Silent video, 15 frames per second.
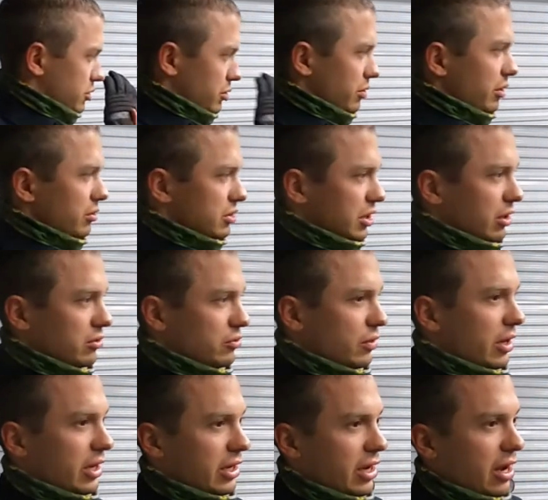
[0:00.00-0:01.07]
2 years ago is
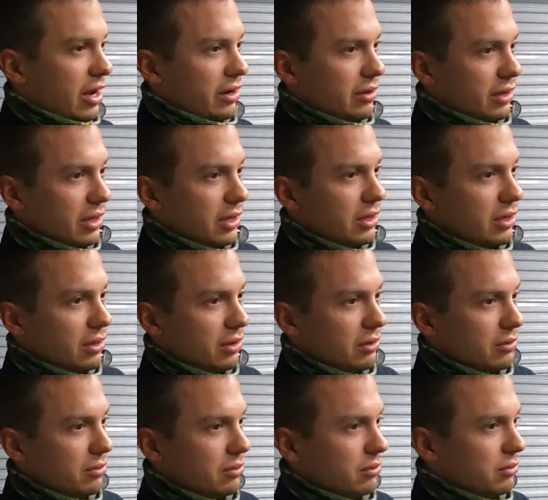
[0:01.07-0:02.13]
when I got into,